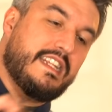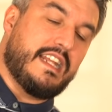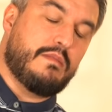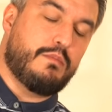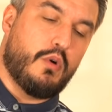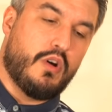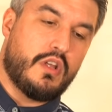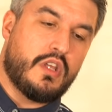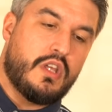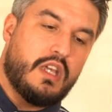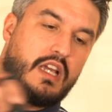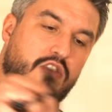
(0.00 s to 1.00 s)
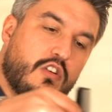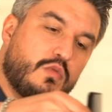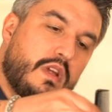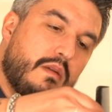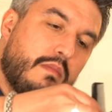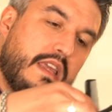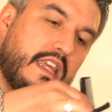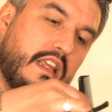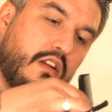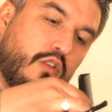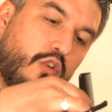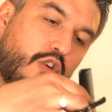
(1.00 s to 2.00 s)
did, but as long as we can make
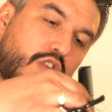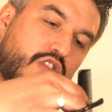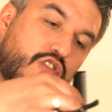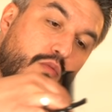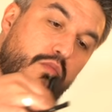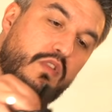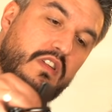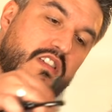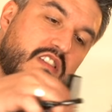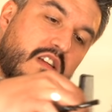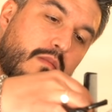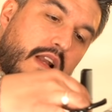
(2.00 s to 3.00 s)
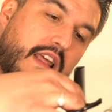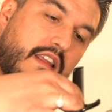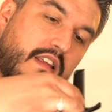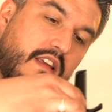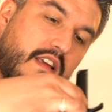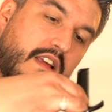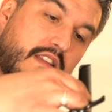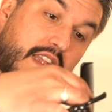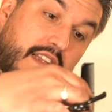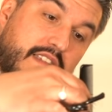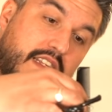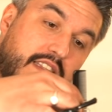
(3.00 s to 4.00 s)
it look something similar,
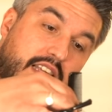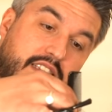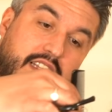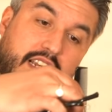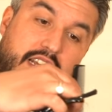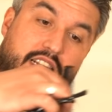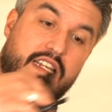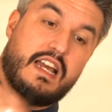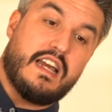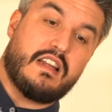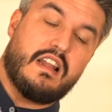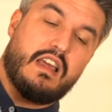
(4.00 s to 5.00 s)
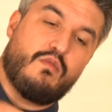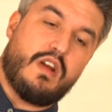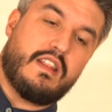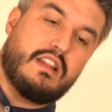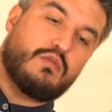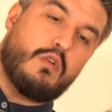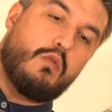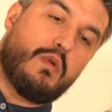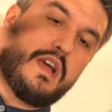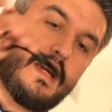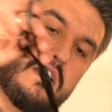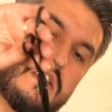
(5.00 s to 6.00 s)
That's the kind of guideline, right? That's what we're
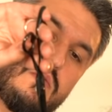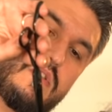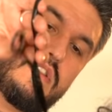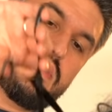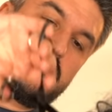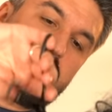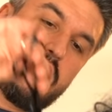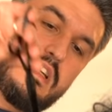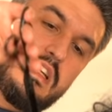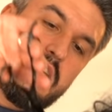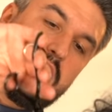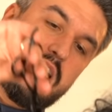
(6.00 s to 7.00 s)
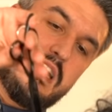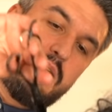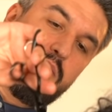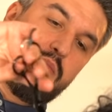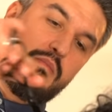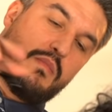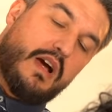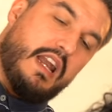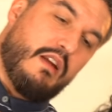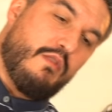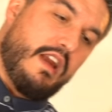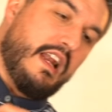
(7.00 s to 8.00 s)
working towards. And
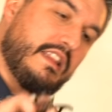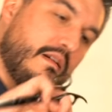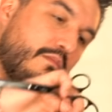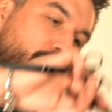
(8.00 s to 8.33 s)
I really like that